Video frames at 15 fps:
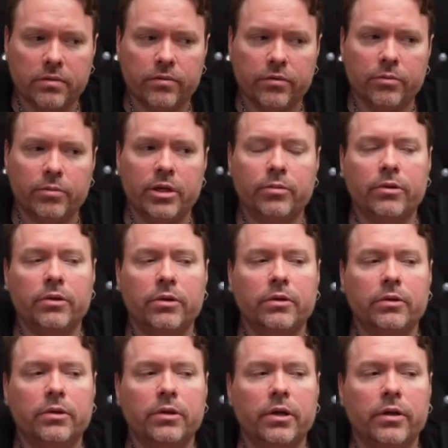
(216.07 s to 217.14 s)
for
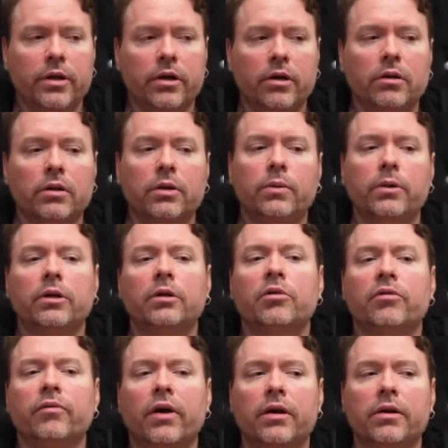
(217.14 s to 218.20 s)
people that are liquidity
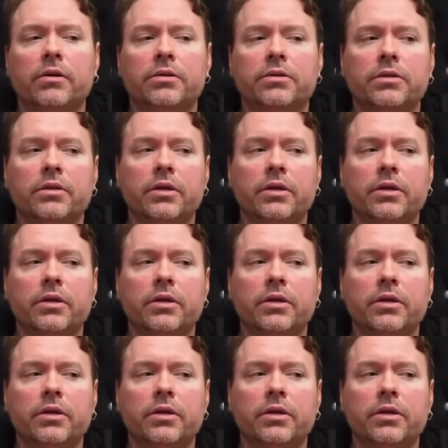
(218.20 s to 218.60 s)
providers